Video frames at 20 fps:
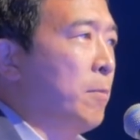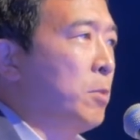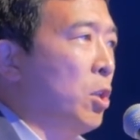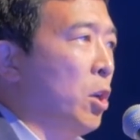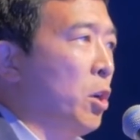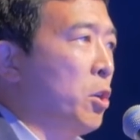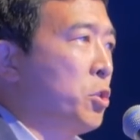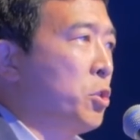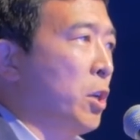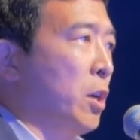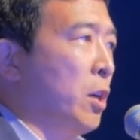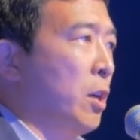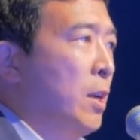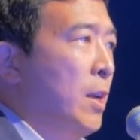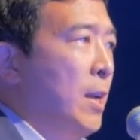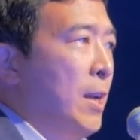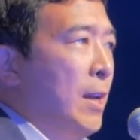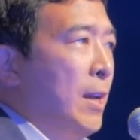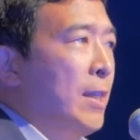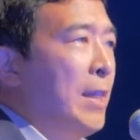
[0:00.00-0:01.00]
larger.
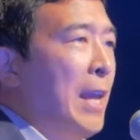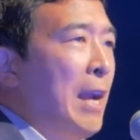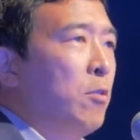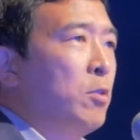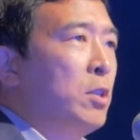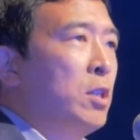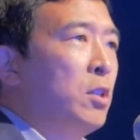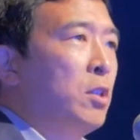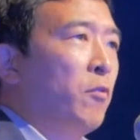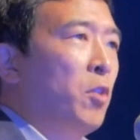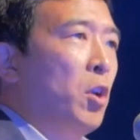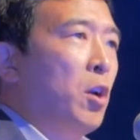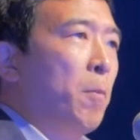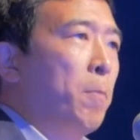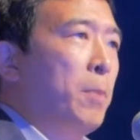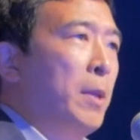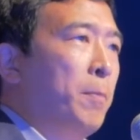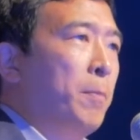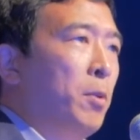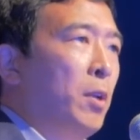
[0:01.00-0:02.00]
Thousands of young
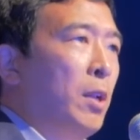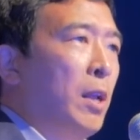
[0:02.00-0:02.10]
people